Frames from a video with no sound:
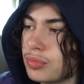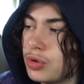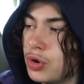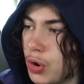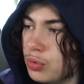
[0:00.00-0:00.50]

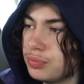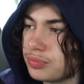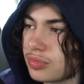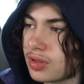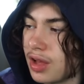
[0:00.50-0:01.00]
Cool.
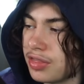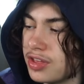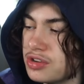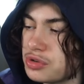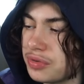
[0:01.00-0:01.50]
I
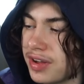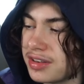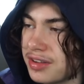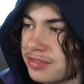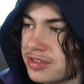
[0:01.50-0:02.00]
think you should have had
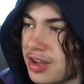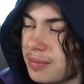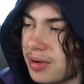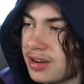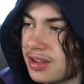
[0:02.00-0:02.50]
enough time
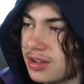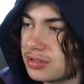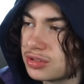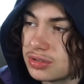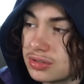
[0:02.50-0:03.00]
by now.
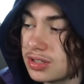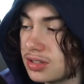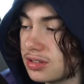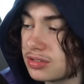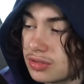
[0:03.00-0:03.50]
So
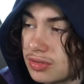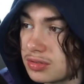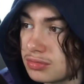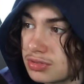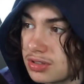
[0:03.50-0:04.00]
yeah, somewhere.
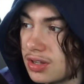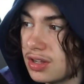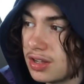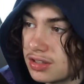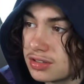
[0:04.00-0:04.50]

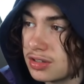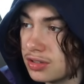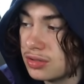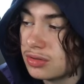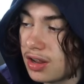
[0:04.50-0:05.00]
Are
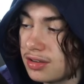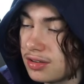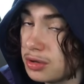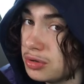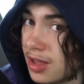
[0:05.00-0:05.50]
you done?
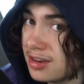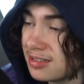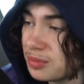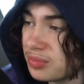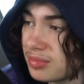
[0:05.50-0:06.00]
Are you done?
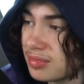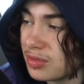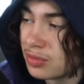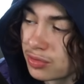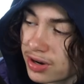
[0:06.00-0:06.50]

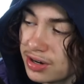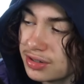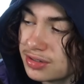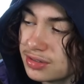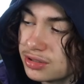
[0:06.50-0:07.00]
3,
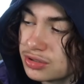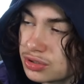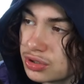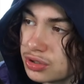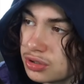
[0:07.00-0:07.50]

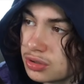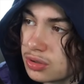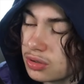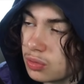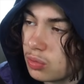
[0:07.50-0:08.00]
2,
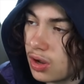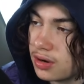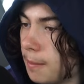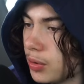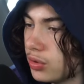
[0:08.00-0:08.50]
1.
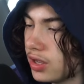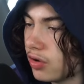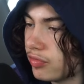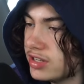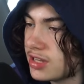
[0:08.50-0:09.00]
Building,
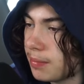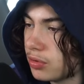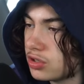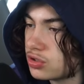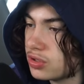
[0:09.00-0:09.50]
reset
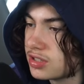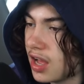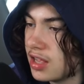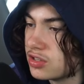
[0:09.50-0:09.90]
building choice as